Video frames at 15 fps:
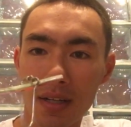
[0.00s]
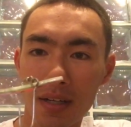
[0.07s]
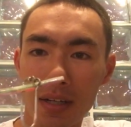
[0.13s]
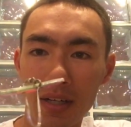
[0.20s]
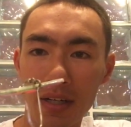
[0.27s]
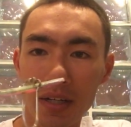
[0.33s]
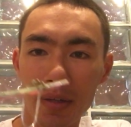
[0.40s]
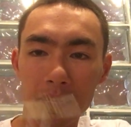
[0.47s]

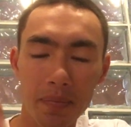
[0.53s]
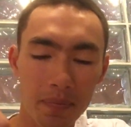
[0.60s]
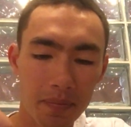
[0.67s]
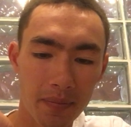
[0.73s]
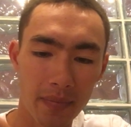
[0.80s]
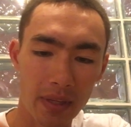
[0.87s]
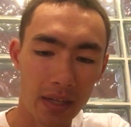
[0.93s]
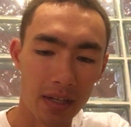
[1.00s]
um,
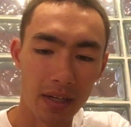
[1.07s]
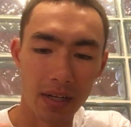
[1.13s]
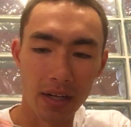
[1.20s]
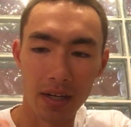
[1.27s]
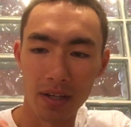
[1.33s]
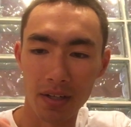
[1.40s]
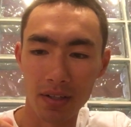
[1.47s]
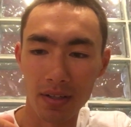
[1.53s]
and I
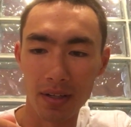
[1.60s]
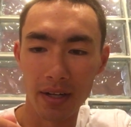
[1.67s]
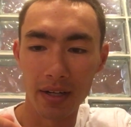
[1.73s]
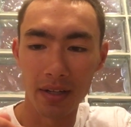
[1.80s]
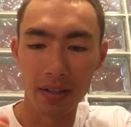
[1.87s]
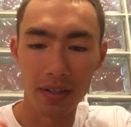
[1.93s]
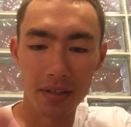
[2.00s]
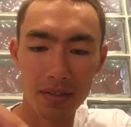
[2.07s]
got good line
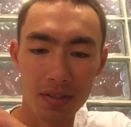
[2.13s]
on there.